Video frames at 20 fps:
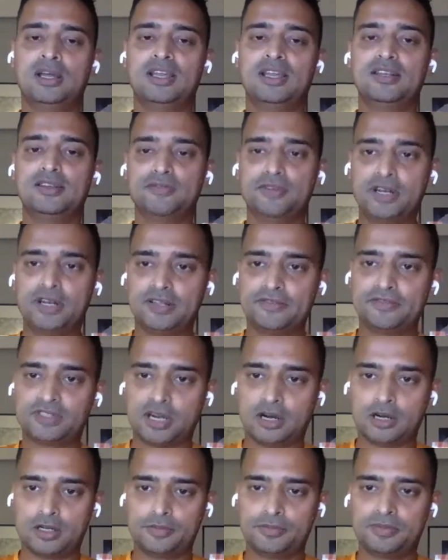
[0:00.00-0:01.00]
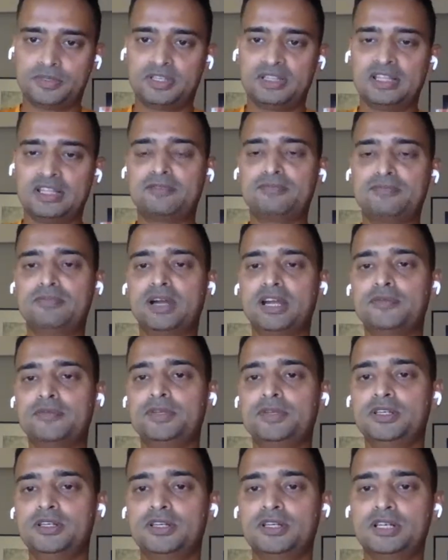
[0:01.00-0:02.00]
innovative startups that might
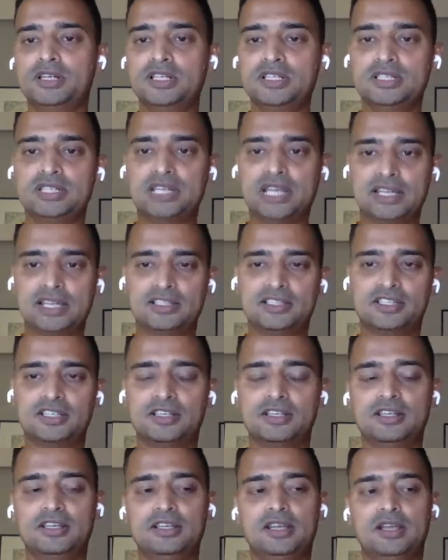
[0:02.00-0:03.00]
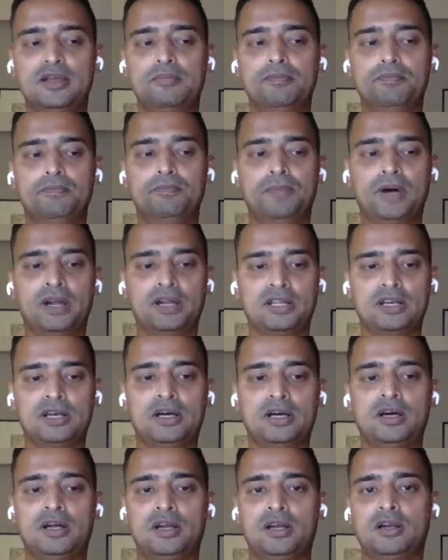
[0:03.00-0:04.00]
be in early stage, but
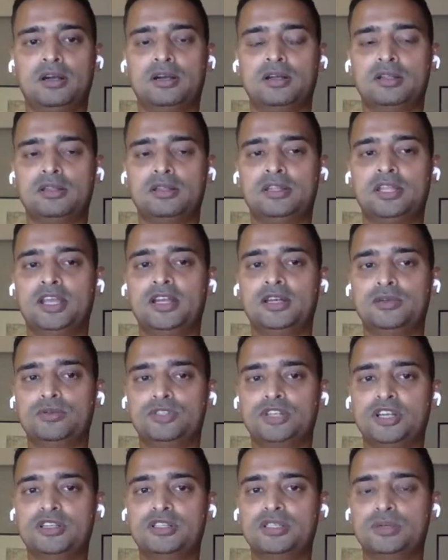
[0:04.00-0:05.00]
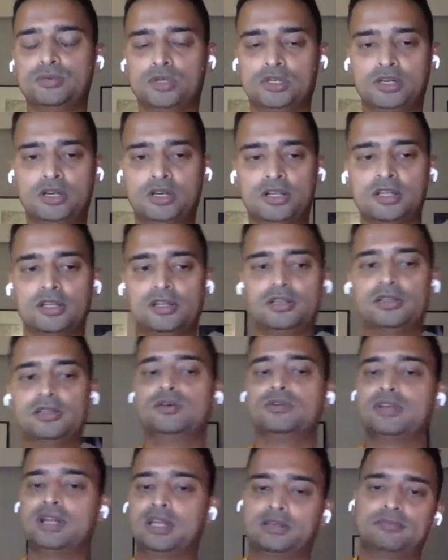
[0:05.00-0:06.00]
are there to change the world,
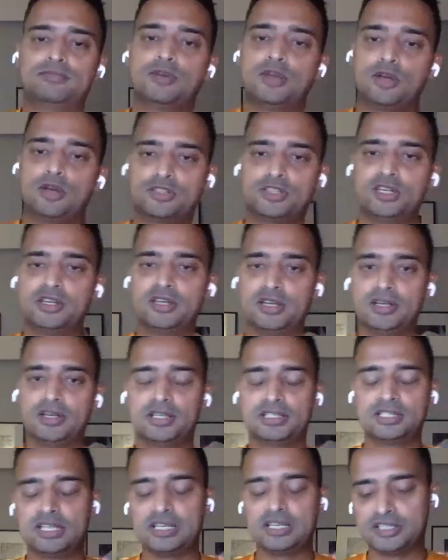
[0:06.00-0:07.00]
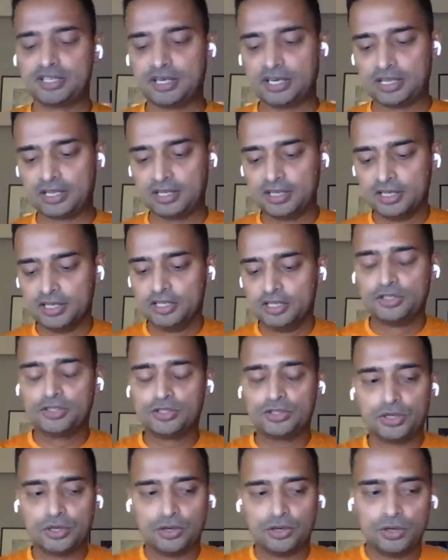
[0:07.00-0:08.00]
like blockchain did essentially.
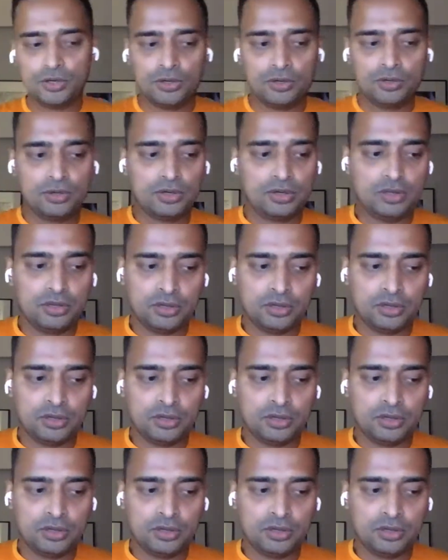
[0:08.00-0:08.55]
So